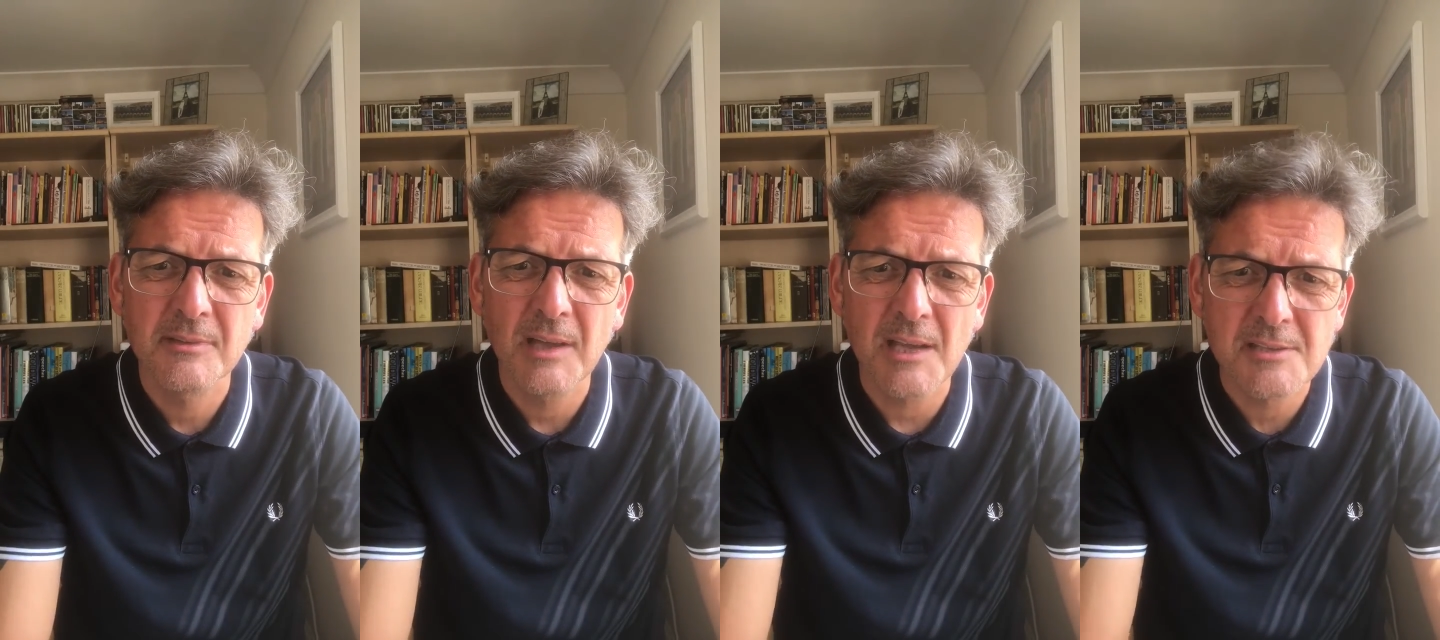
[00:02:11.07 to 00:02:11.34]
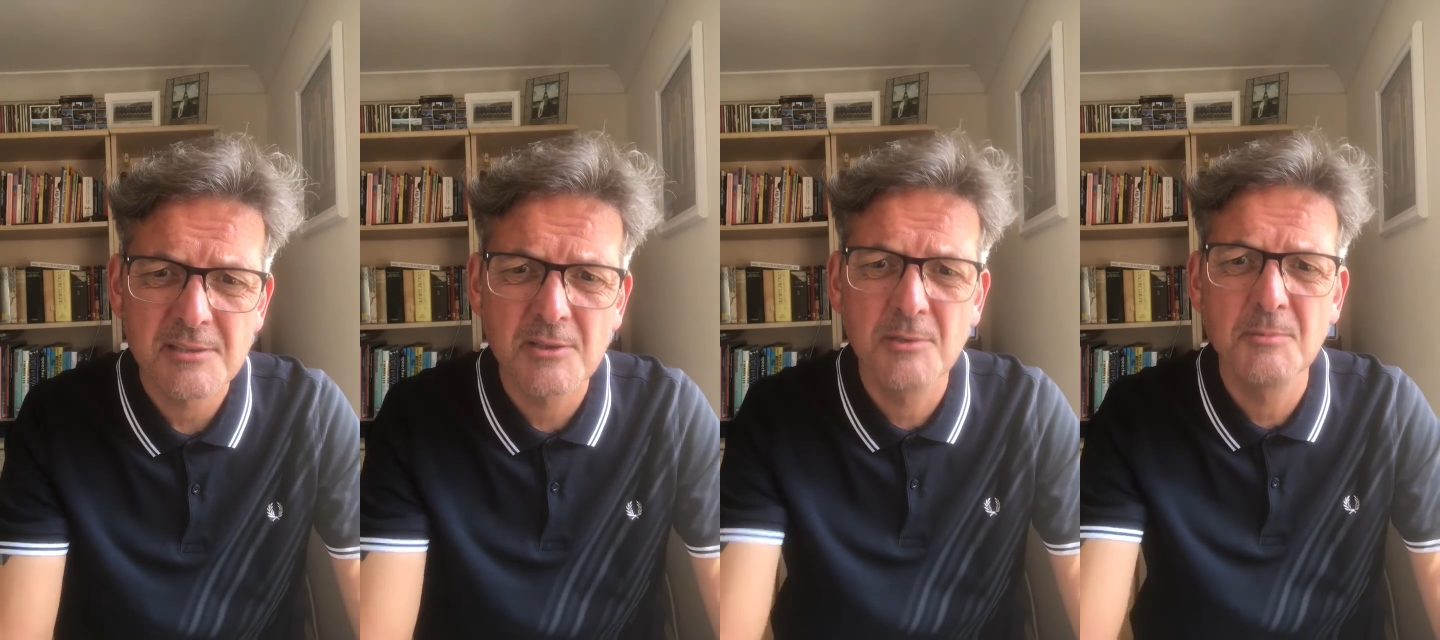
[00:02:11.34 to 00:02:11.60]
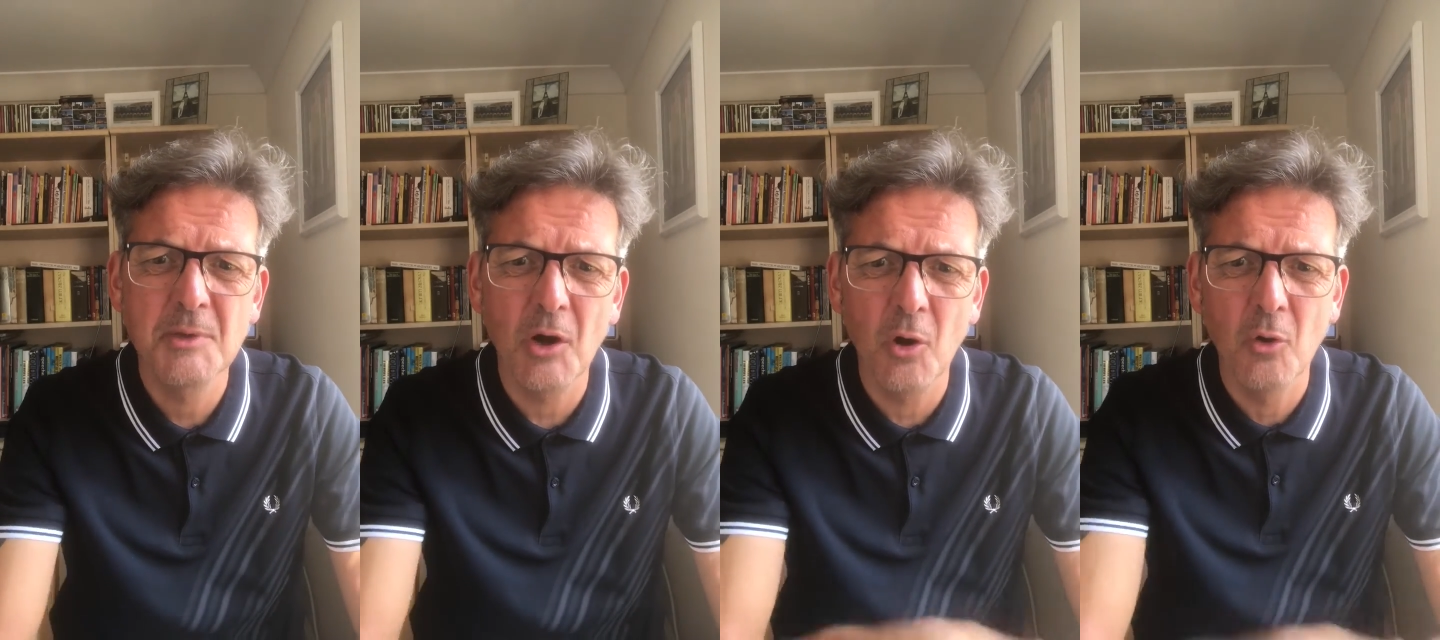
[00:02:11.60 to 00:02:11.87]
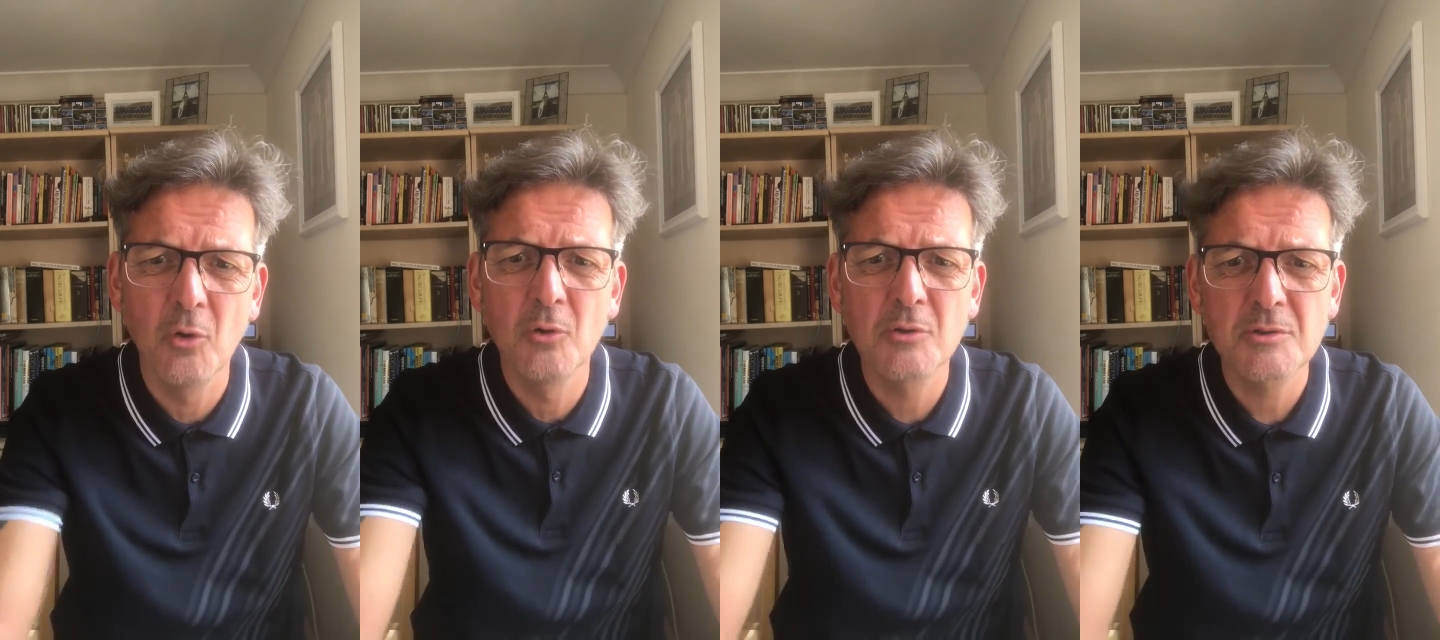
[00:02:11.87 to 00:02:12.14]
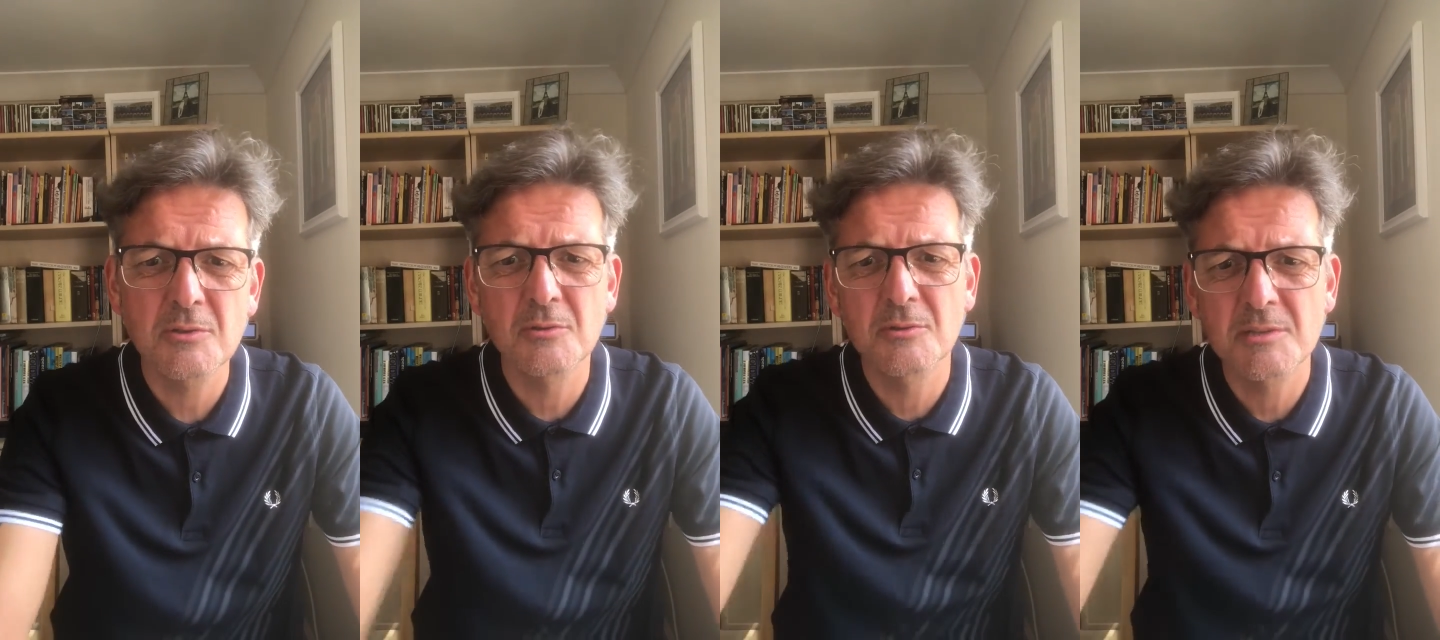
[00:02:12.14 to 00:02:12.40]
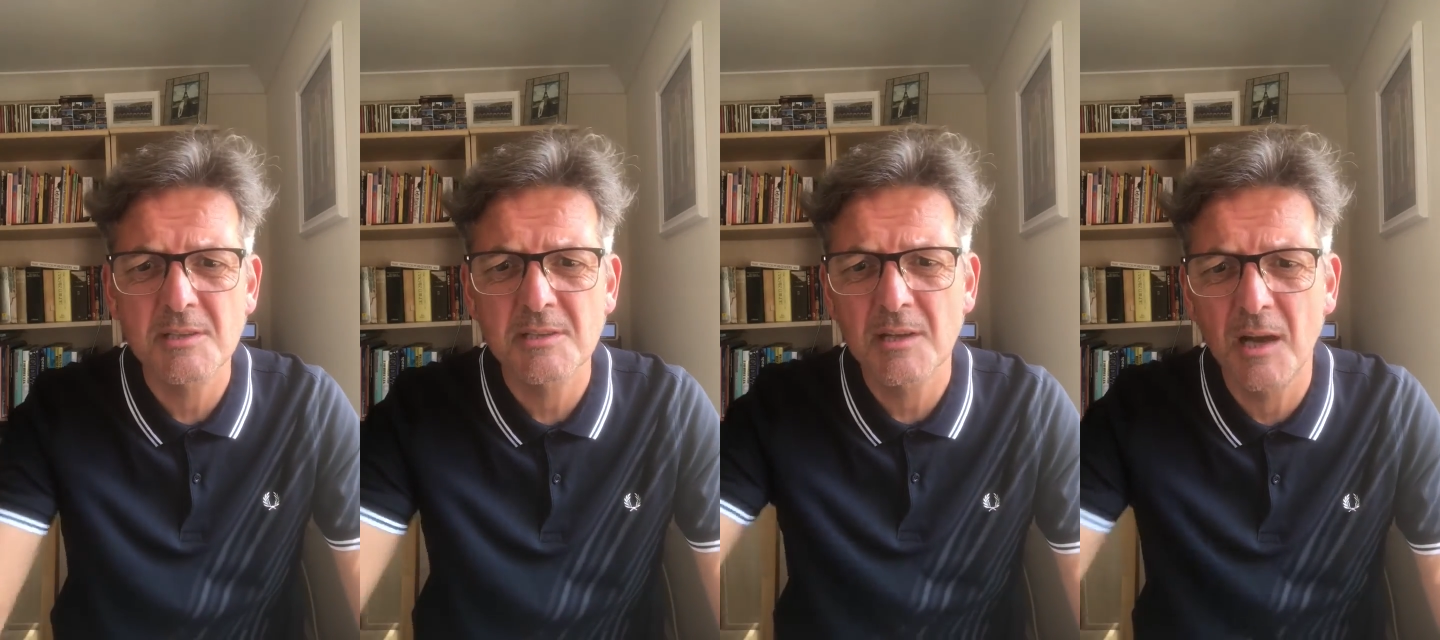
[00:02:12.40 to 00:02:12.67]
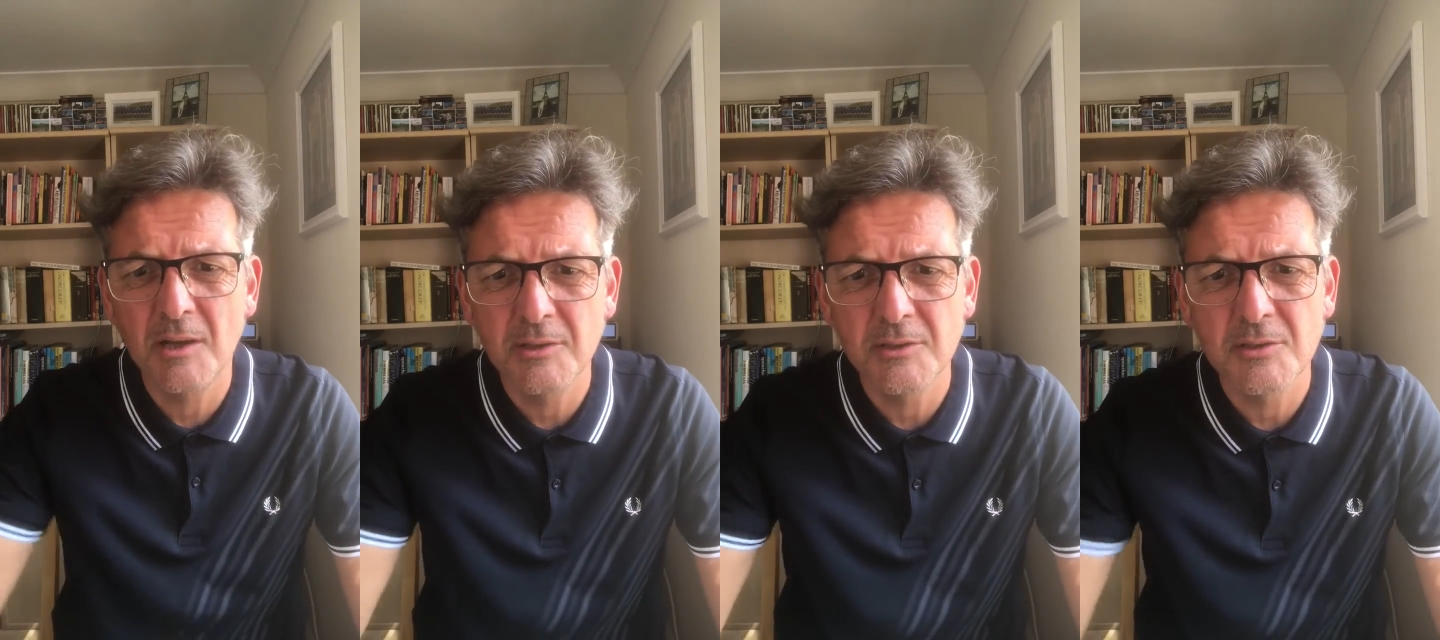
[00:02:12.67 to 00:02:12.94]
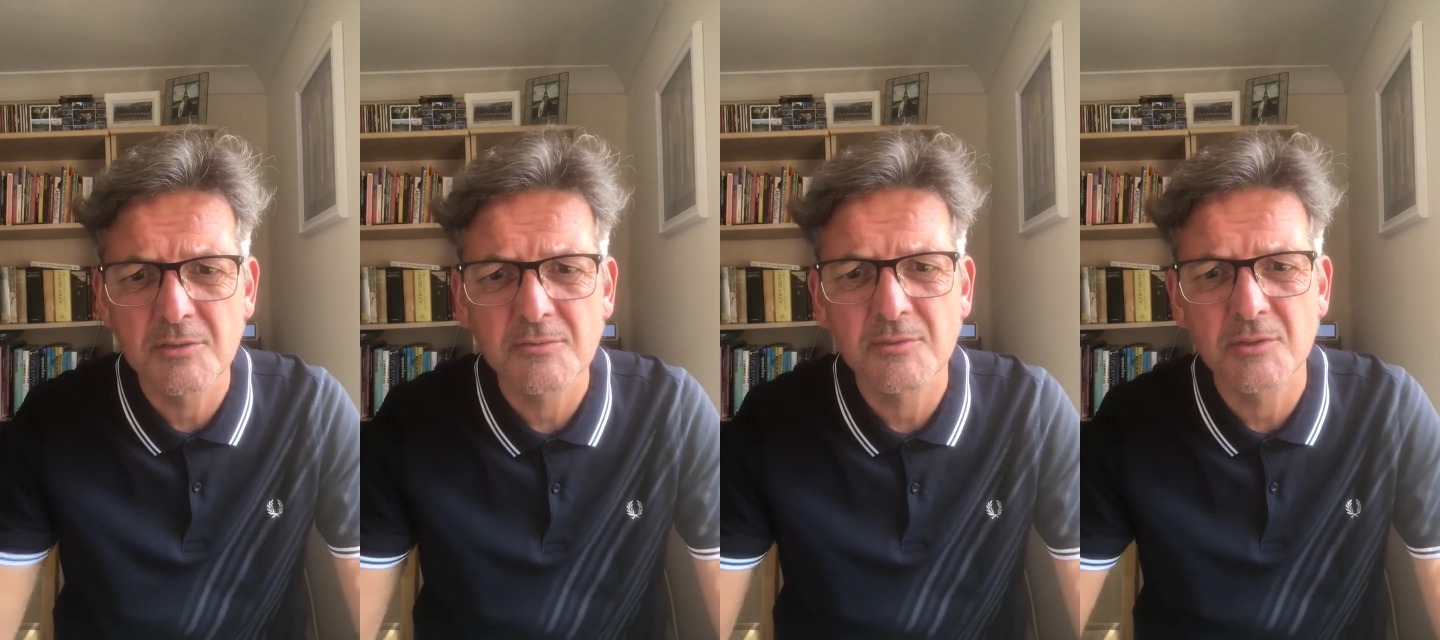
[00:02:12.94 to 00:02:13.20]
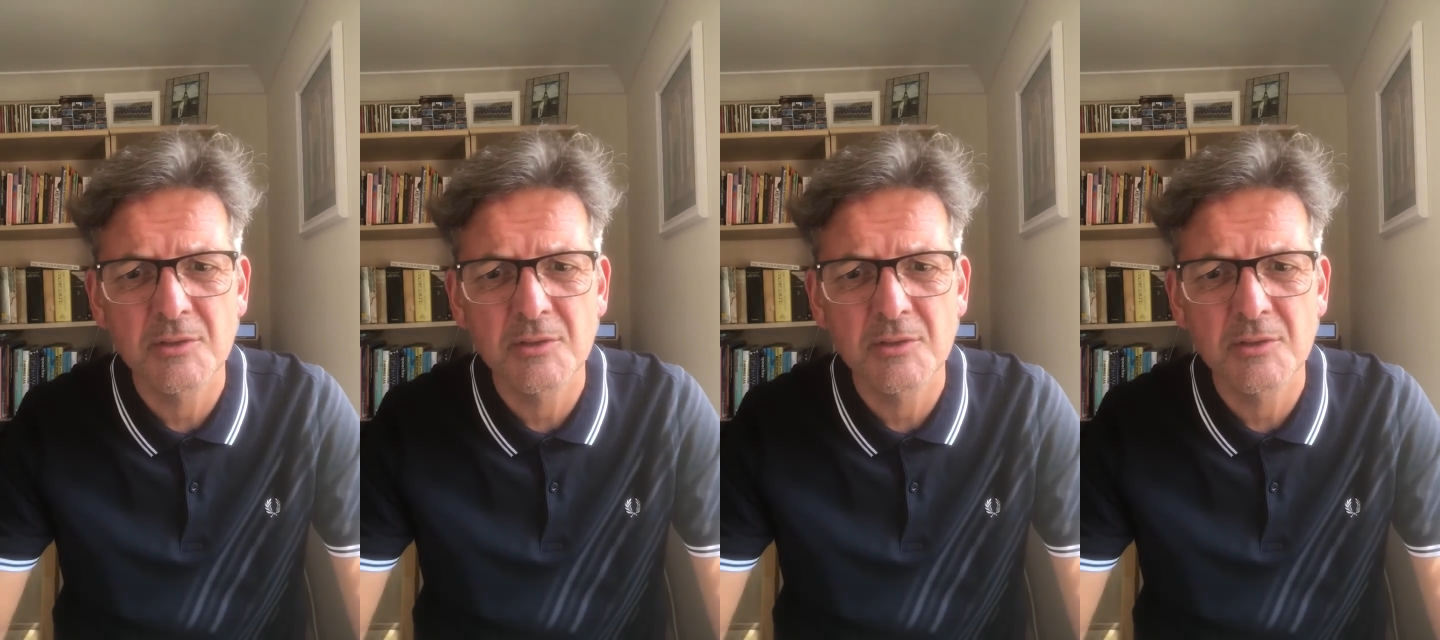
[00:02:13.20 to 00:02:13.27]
Assume that all sources are useful.